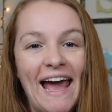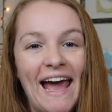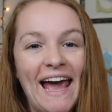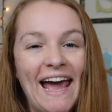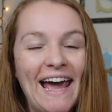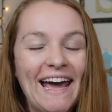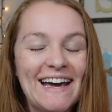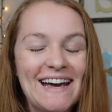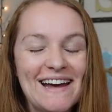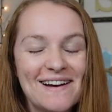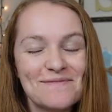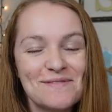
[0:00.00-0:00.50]

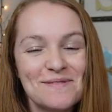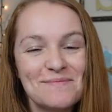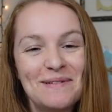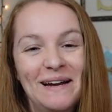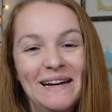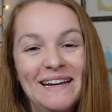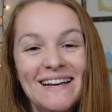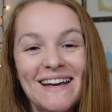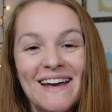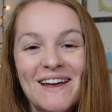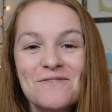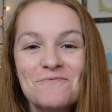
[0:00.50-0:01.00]
Hey
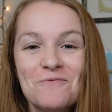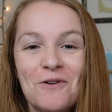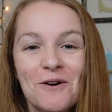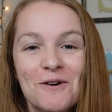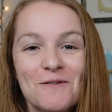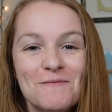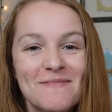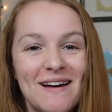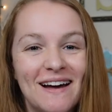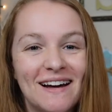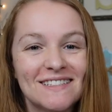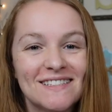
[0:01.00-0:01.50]
everybody and
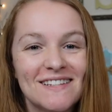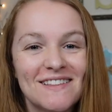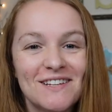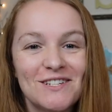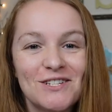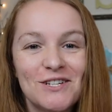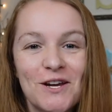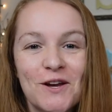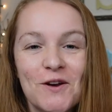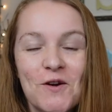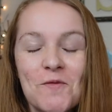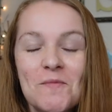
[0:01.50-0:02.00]
welcome back to the
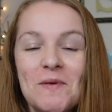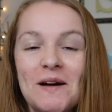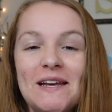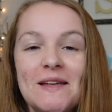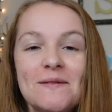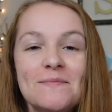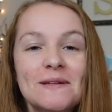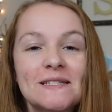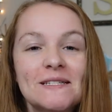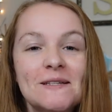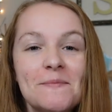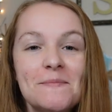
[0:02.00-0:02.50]
channel. My
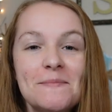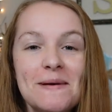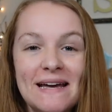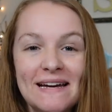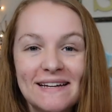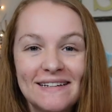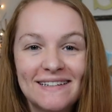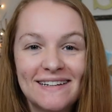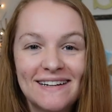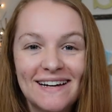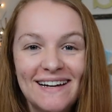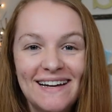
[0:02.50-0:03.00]
name is
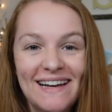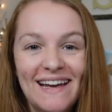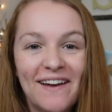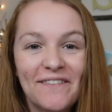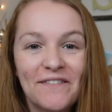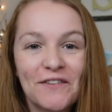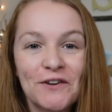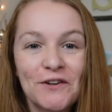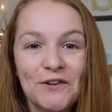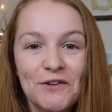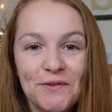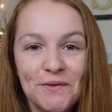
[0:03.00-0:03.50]
Amanda.
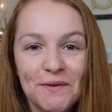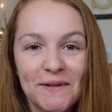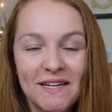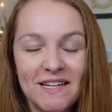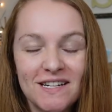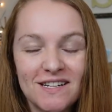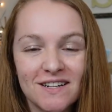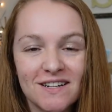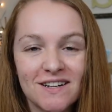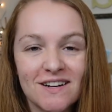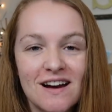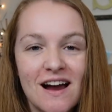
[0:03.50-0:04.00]
If you're new
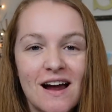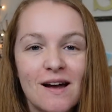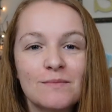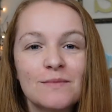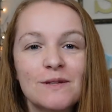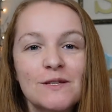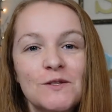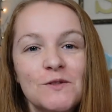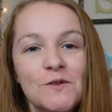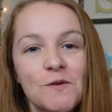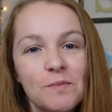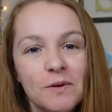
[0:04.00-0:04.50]
here,
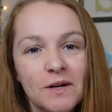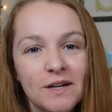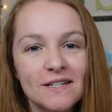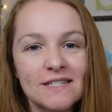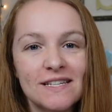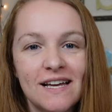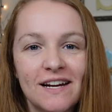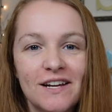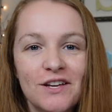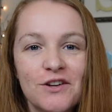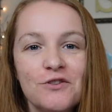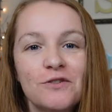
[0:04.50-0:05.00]
I'm super
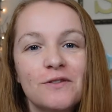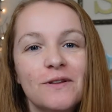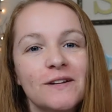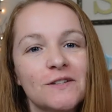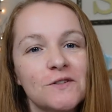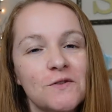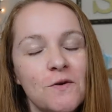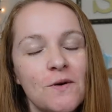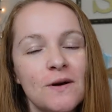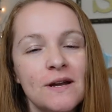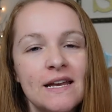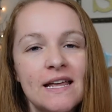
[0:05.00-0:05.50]
excited you
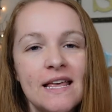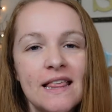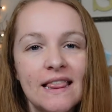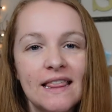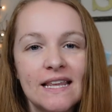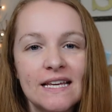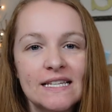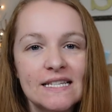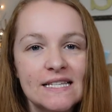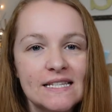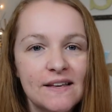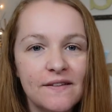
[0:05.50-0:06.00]
clicked on
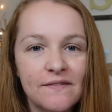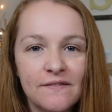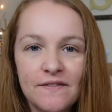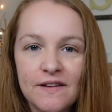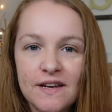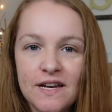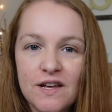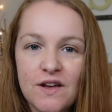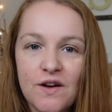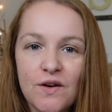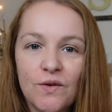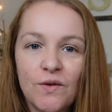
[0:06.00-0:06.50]
this
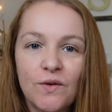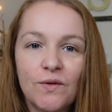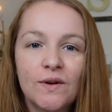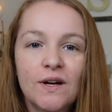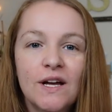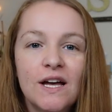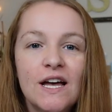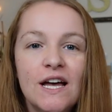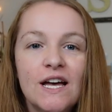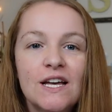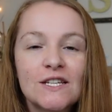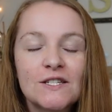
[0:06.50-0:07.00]
video.
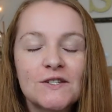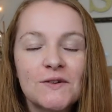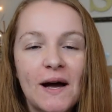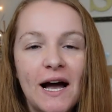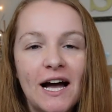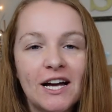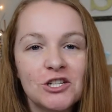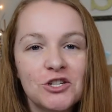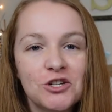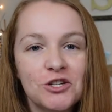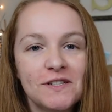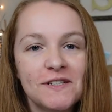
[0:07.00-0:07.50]
So
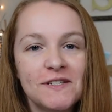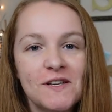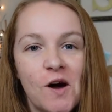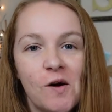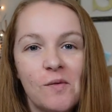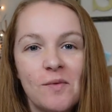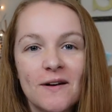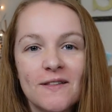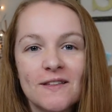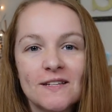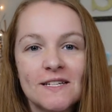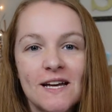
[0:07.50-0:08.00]
as you can tell
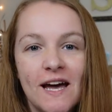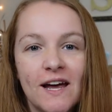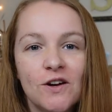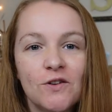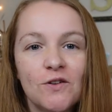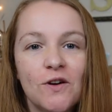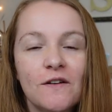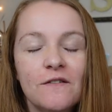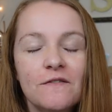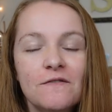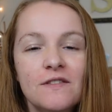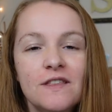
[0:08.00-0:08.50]
by the
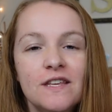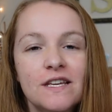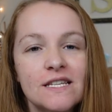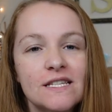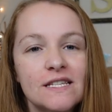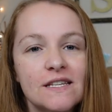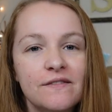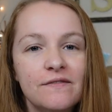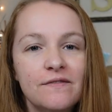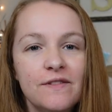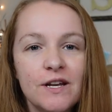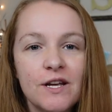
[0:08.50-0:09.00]
title of
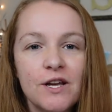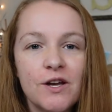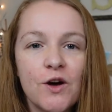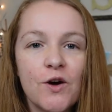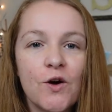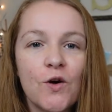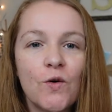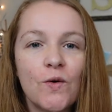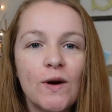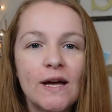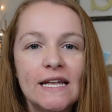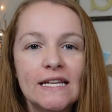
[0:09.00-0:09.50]
this
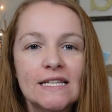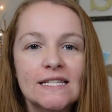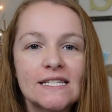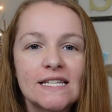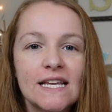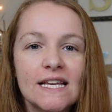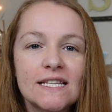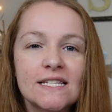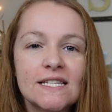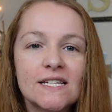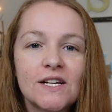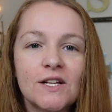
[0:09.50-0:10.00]
video, it
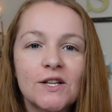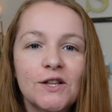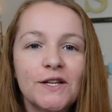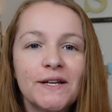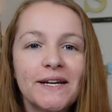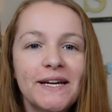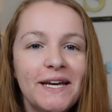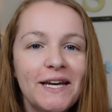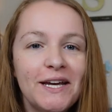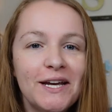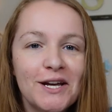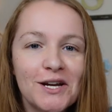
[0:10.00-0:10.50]
says
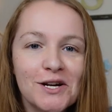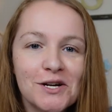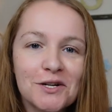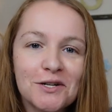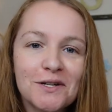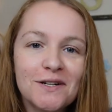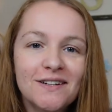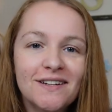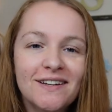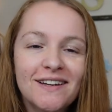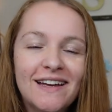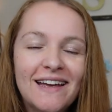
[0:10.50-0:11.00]
click
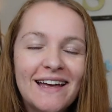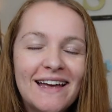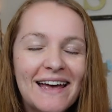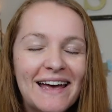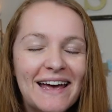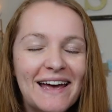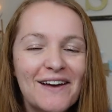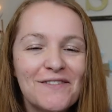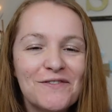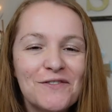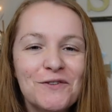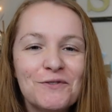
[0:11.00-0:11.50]
here
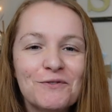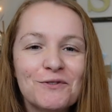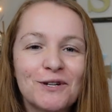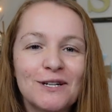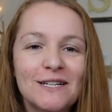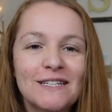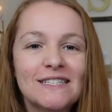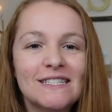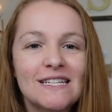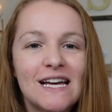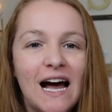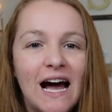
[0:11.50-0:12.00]
if you are
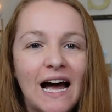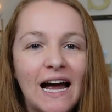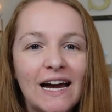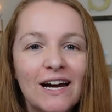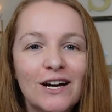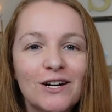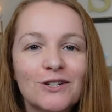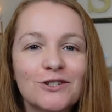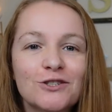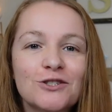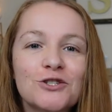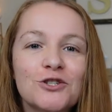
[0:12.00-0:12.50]
a
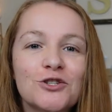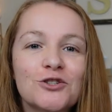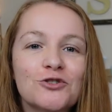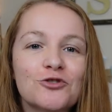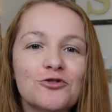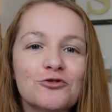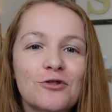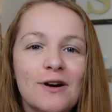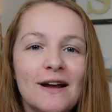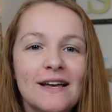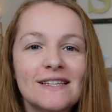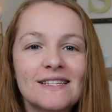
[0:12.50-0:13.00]
tired,
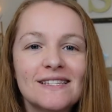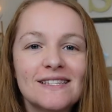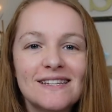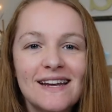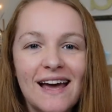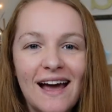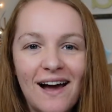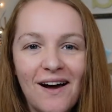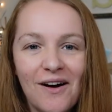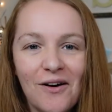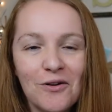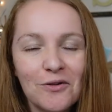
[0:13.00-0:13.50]
stressed
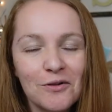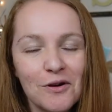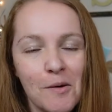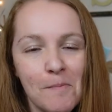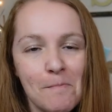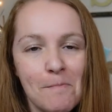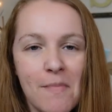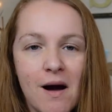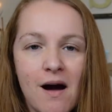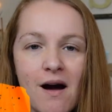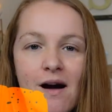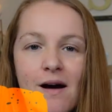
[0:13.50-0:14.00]
out
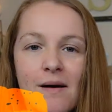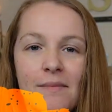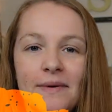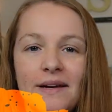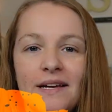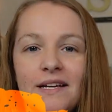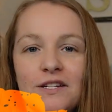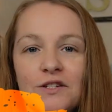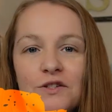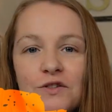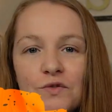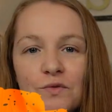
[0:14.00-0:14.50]
mom
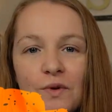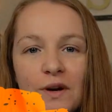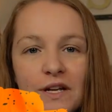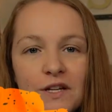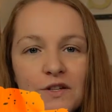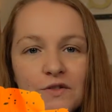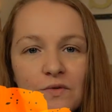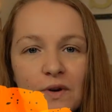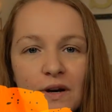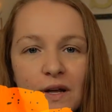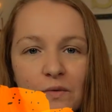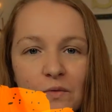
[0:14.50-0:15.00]
in
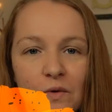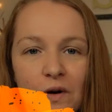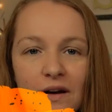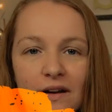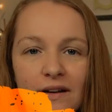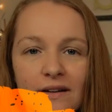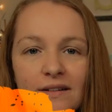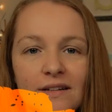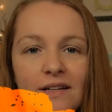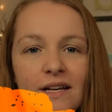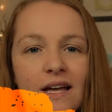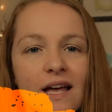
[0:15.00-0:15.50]

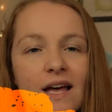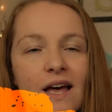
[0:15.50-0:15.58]
2021.